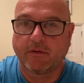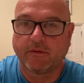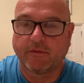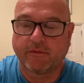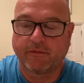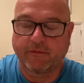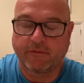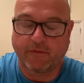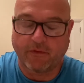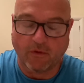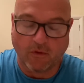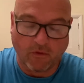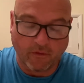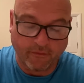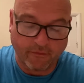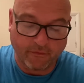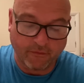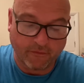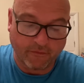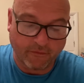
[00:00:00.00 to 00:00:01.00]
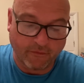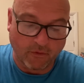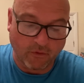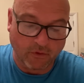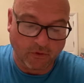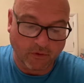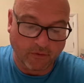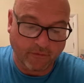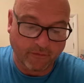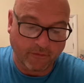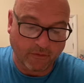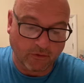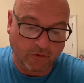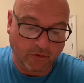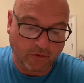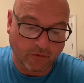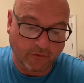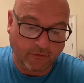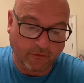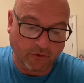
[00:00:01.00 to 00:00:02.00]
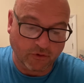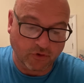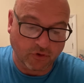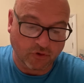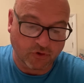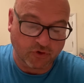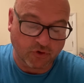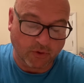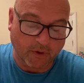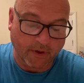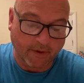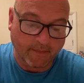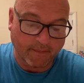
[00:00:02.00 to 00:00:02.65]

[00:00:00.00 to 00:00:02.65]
for Joshua.